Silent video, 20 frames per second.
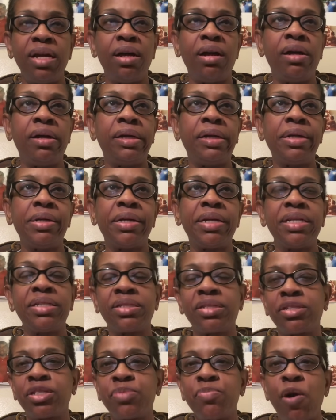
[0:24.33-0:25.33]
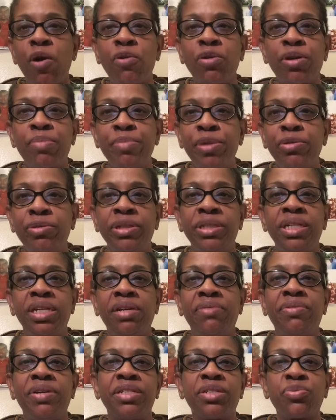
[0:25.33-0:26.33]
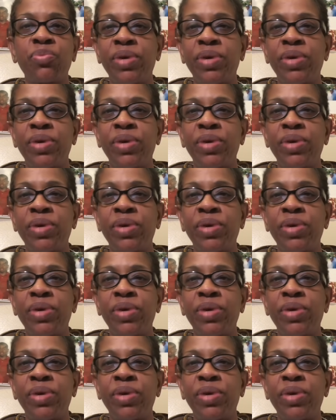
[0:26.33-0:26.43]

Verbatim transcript: Uh, it's a small community of us.